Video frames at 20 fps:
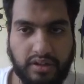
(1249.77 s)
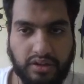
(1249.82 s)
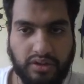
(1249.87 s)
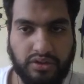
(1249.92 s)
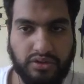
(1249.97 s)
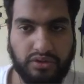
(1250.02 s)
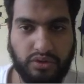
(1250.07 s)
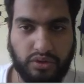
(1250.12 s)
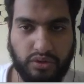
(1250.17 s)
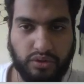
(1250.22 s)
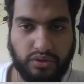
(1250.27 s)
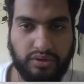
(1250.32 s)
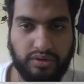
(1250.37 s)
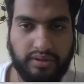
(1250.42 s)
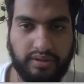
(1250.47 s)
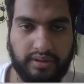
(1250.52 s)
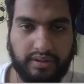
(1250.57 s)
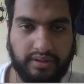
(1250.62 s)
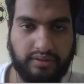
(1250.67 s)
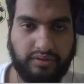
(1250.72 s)
So
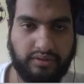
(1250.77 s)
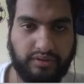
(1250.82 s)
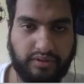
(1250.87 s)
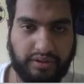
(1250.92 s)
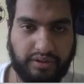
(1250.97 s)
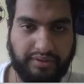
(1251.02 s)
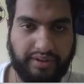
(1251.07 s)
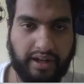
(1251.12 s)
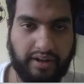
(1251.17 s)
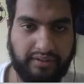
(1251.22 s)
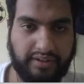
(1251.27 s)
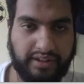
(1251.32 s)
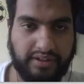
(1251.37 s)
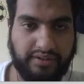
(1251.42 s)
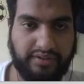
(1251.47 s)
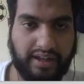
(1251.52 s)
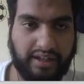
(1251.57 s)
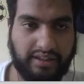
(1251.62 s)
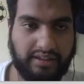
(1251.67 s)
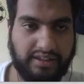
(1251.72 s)
what we have this
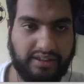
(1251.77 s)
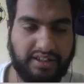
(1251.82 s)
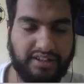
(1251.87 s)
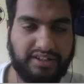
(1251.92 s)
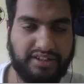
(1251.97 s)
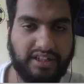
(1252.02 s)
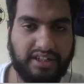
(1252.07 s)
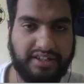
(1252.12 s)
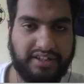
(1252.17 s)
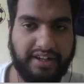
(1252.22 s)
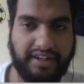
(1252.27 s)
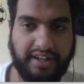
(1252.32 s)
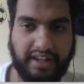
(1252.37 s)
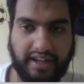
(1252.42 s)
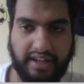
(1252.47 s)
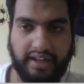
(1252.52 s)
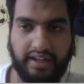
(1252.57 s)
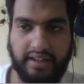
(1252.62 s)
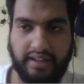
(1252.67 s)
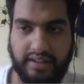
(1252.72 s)
initial state A,